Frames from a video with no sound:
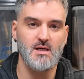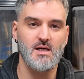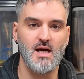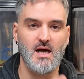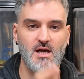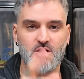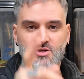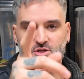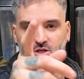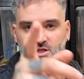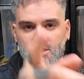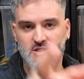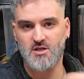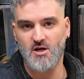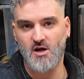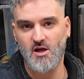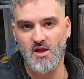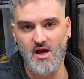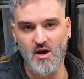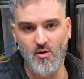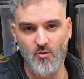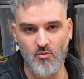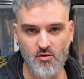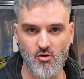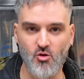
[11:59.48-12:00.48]
And just like
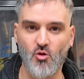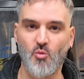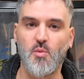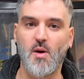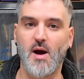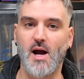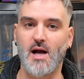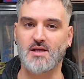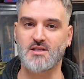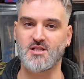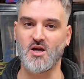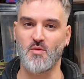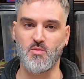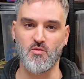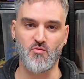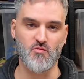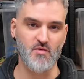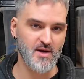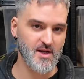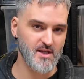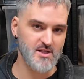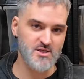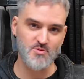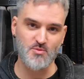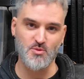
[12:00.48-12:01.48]
that, we're all packed up and
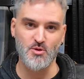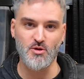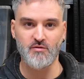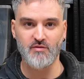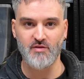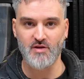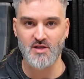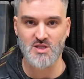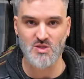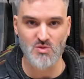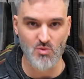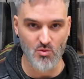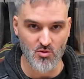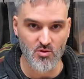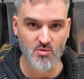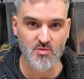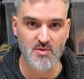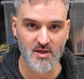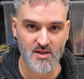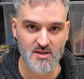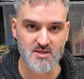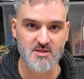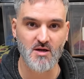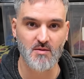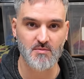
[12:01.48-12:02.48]
ready to move into what we
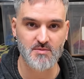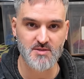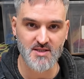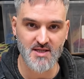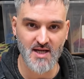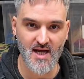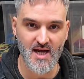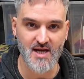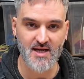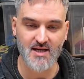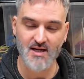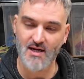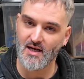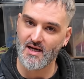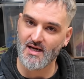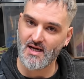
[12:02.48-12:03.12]
picked up today.